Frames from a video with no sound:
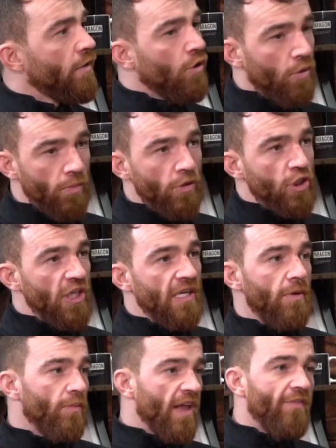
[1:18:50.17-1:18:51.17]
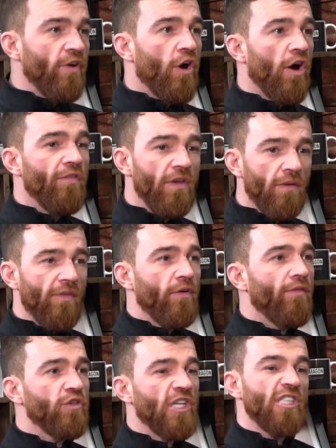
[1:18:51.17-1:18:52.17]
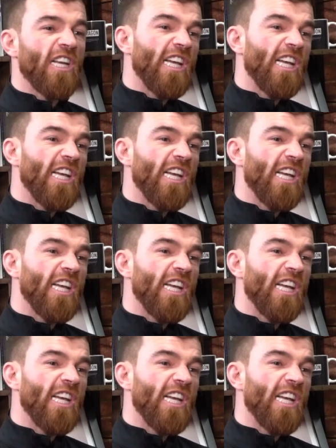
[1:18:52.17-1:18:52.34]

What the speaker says: Come and see me, we'll have a coffee, we'll have a conversation.